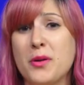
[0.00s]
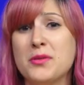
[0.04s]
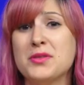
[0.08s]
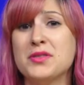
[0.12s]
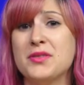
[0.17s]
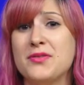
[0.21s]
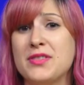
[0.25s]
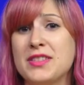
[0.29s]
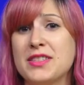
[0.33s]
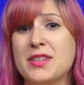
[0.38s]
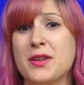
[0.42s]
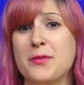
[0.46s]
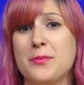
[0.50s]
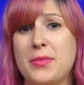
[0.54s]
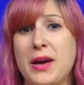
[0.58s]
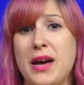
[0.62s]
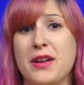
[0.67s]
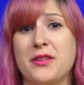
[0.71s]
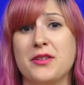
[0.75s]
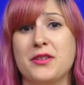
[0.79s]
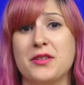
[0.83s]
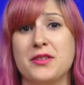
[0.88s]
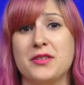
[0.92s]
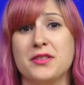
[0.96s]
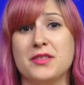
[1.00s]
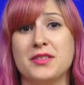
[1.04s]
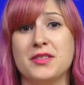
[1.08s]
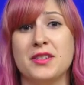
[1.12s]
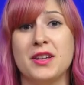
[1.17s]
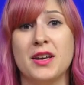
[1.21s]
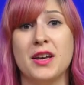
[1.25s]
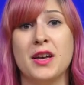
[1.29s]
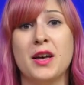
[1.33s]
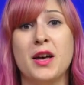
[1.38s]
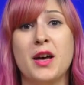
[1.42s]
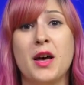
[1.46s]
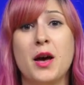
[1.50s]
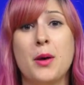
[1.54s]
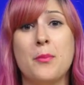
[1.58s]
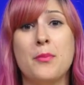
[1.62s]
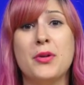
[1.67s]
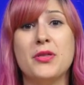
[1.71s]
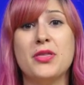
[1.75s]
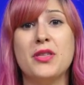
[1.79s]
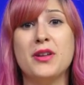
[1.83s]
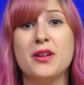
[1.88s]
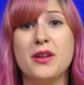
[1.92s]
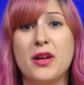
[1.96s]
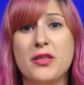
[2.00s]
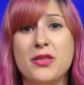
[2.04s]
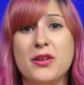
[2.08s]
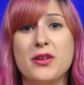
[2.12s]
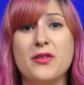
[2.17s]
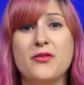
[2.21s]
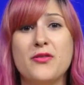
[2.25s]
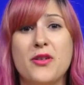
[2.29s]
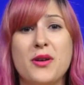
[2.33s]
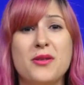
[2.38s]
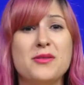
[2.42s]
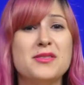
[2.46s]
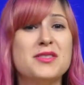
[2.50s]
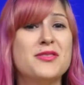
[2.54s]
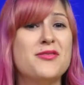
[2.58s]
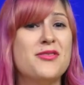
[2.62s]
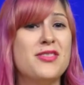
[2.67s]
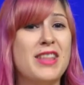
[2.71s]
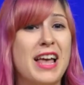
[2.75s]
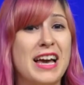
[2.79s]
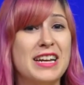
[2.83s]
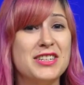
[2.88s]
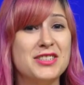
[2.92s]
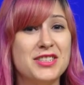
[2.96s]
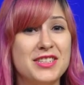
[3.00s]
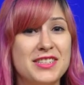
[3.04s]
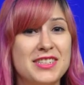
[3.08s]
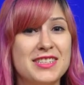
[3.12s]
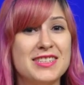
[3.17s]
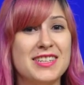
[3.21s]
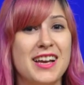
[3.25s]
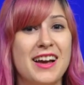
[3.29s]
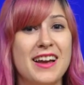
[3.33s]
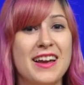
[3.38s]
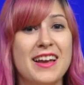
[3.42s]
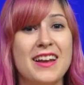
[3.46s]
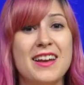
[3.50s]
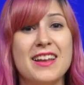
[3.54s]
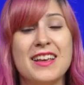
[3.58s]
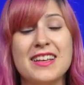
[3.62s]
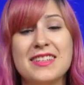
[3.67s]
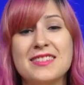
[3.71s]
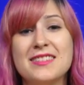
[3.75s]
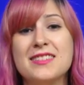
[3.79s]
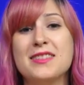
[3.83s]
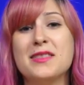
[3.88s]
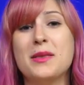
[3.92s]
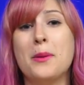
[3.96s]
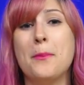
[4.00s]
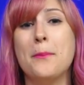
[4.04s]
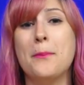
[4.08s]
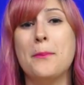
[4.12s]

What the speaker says: most of its competitors. But the Nothing Phone's flashy design isn't the